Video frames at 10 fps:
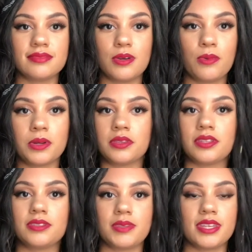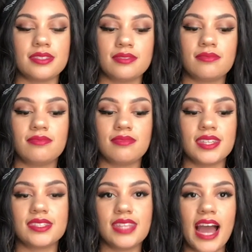worthless, because
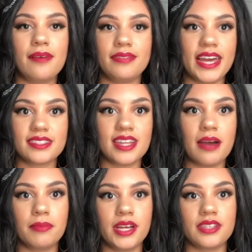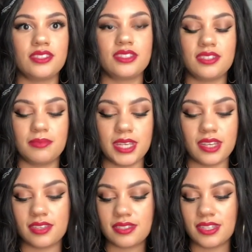that's not much to
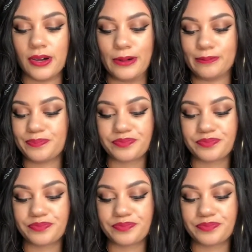me. So